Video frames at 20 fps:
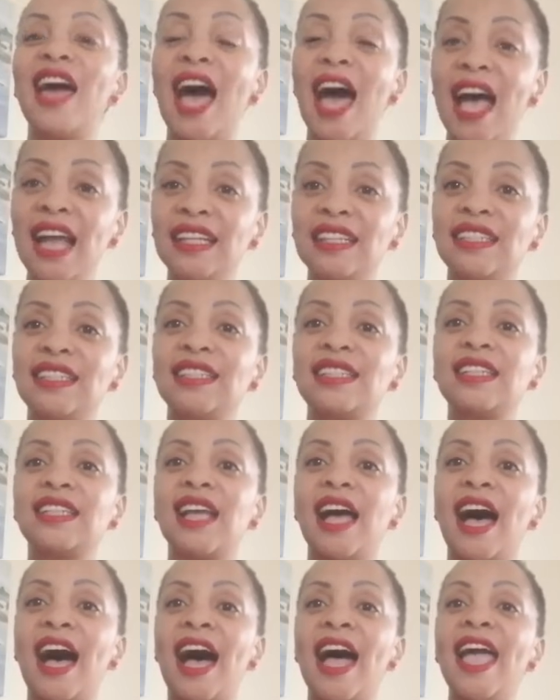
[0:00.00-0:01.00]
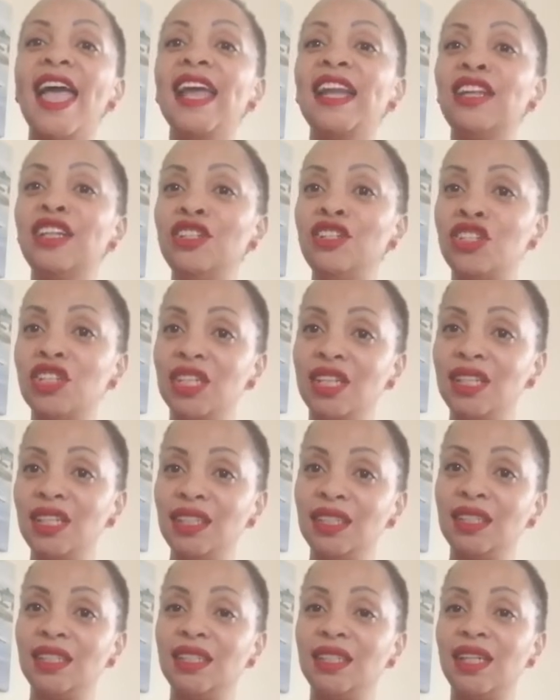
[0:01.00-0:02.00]
that energy,
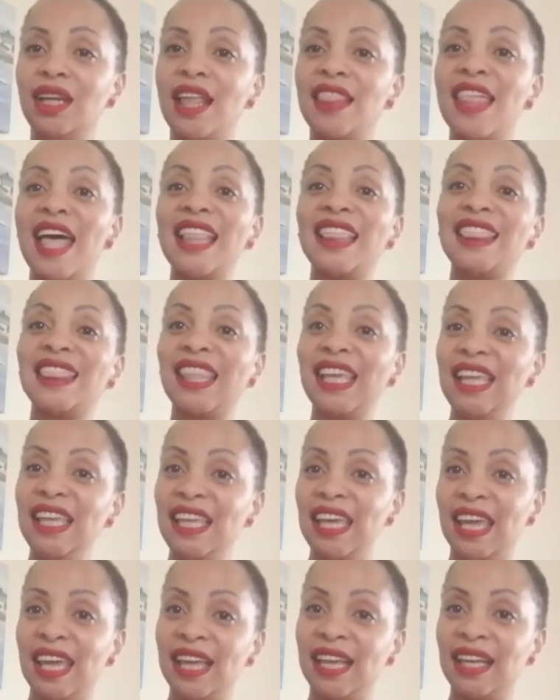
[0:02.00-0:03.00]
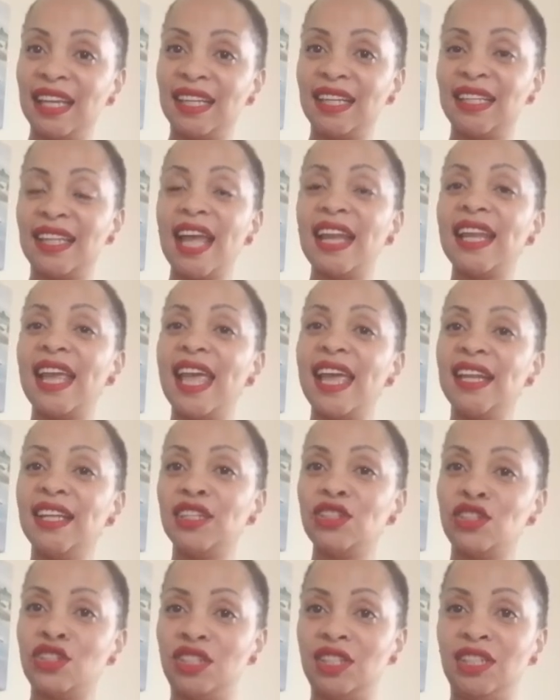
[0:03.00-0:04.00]
that thinking, that
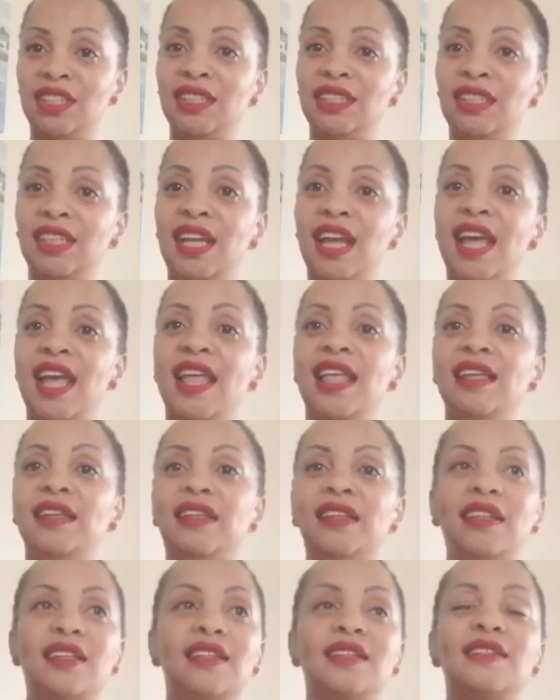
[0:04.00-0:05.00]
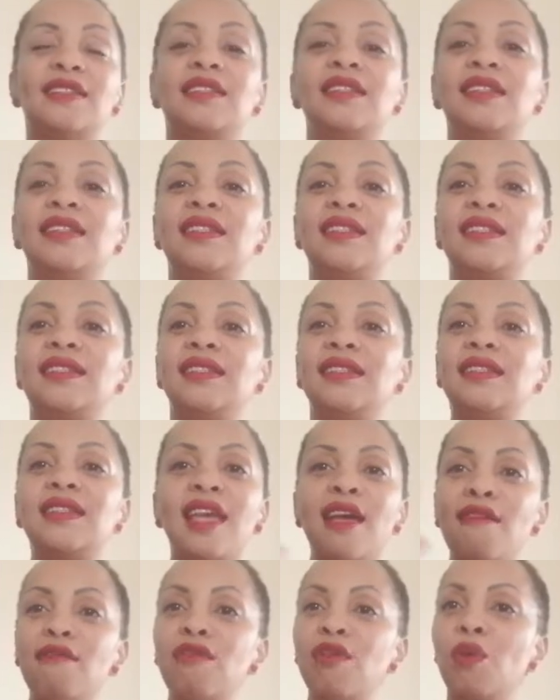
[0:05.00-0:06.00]
energy, it's
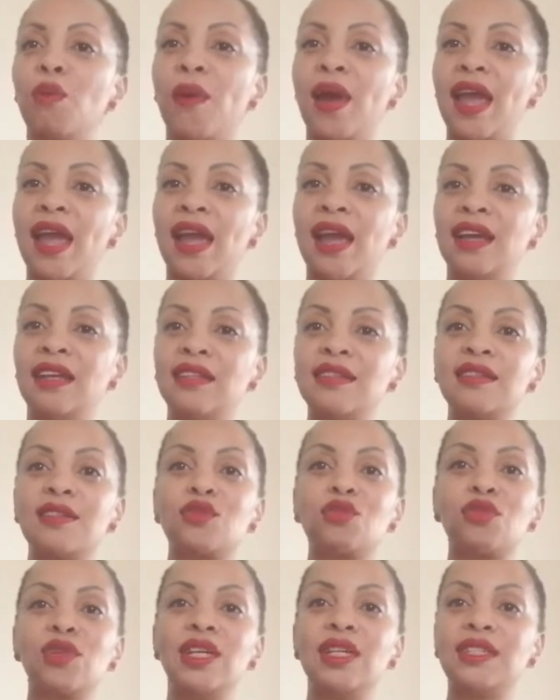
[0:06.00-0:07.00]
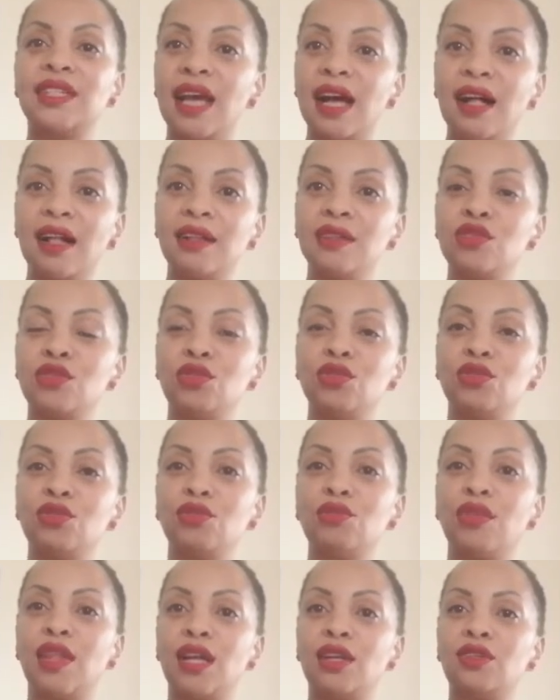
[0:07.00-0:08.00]
everywhere. History tells
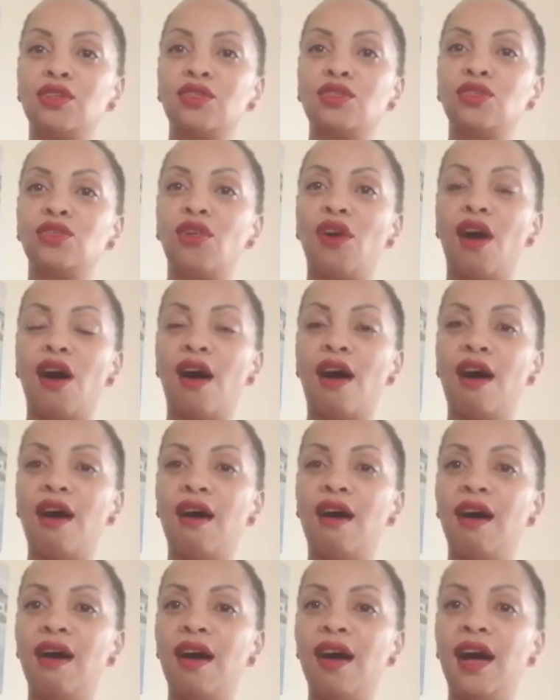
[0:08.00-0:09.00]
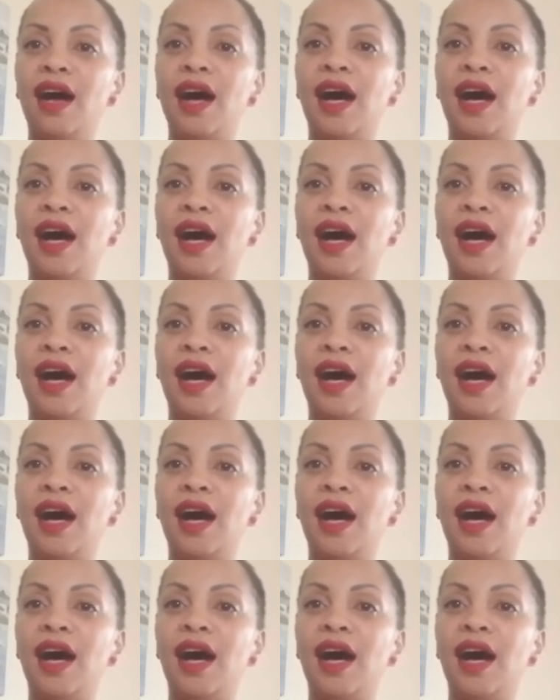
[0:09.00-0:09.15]
you that you are